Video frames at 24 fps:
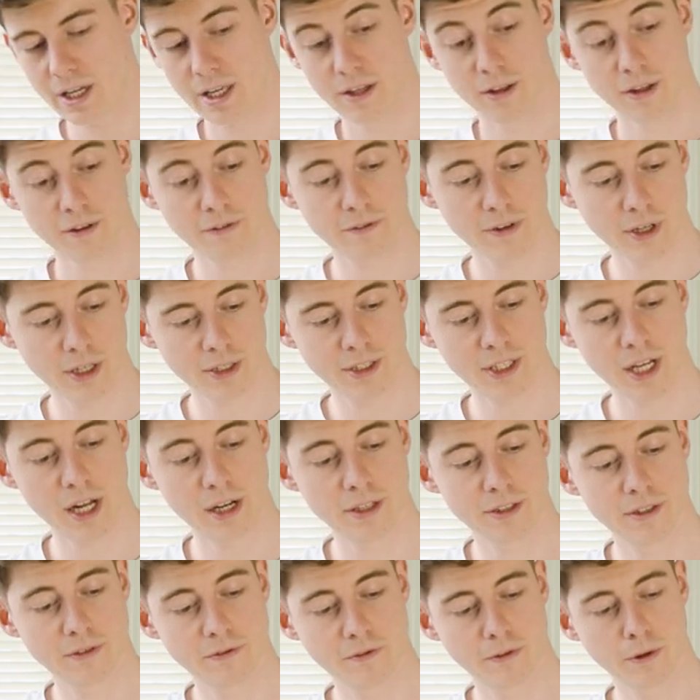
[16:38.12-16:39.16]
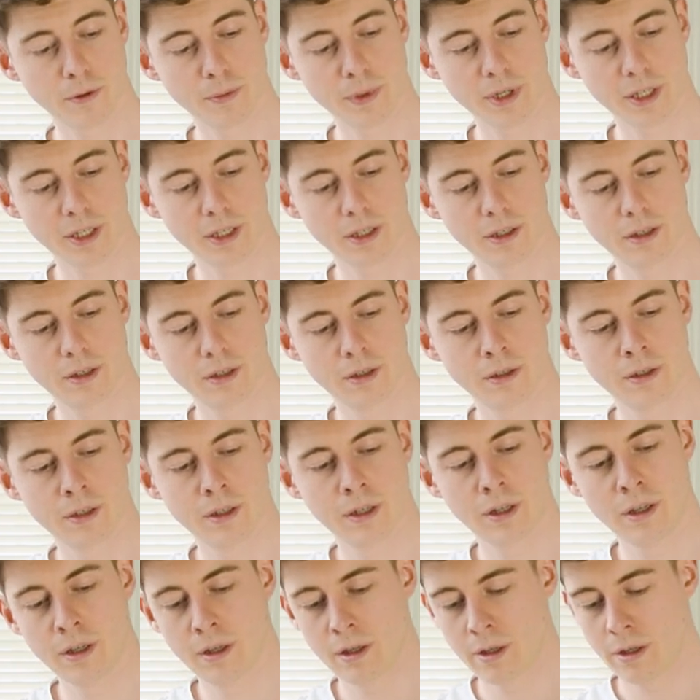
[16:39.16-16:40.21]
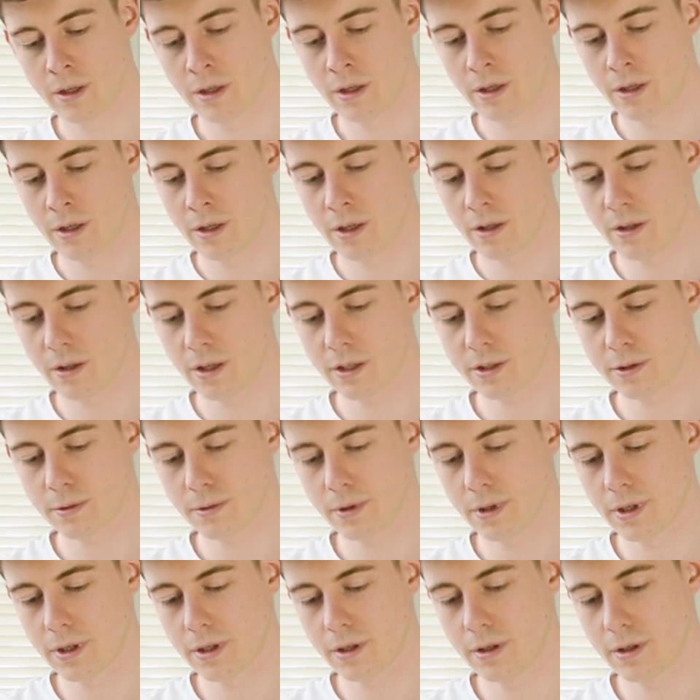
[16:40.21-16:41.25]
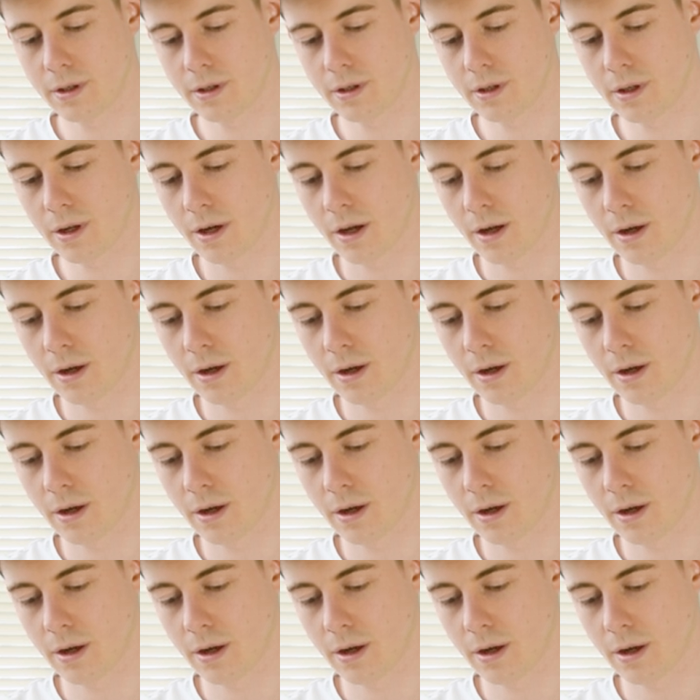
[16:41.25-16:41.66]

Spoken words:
in the third skeleton formula, this one...